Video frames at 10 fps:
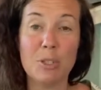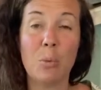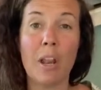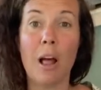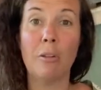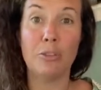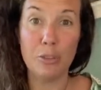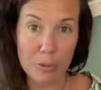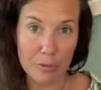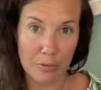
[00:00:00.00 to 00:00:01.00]
So what I'll
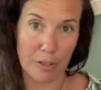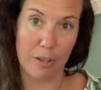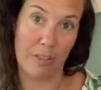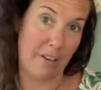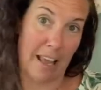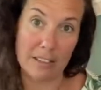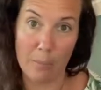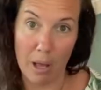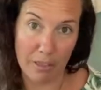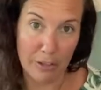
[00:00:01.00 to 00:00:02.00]
do for the next
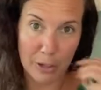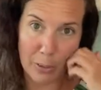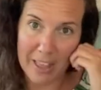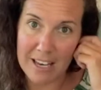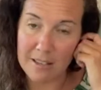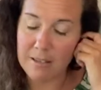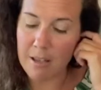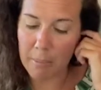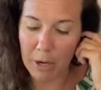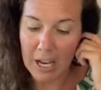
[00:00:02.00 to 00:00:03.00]
month, or the end of the
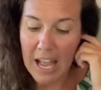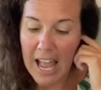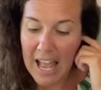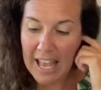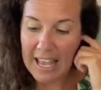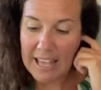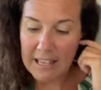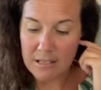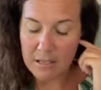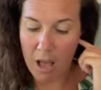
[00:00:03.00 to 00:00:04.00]
summer,
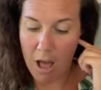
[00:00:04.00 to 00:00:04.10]
is